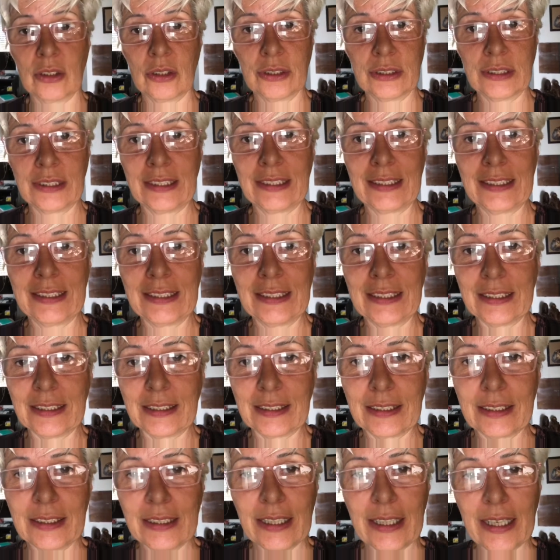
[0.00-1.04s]
hot in
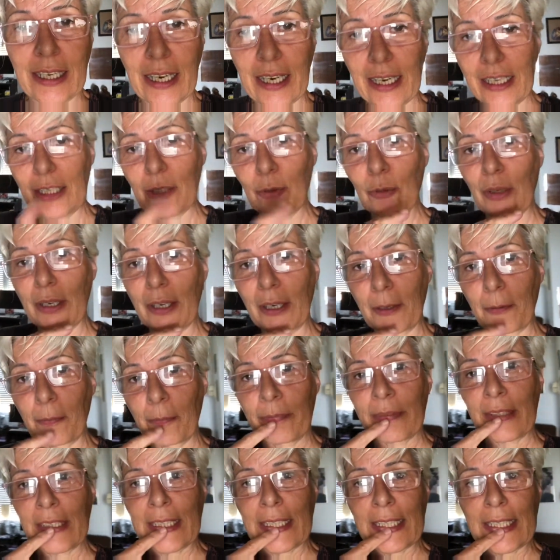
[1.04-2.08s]
here. Anyway,